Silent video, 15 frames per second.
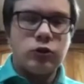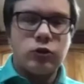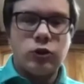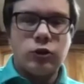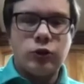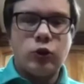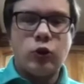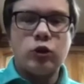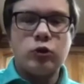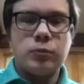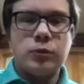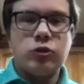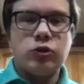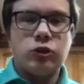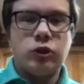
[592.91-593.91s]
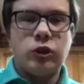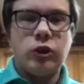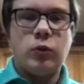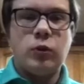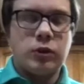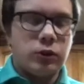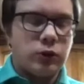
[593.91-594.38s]
endorsement deal
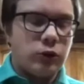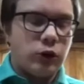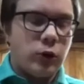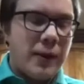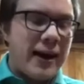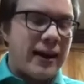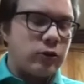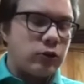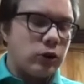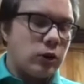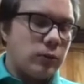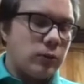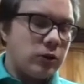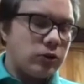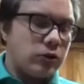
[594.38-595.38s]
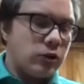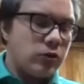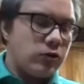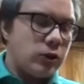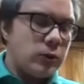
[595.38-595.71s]
with Tabasco must have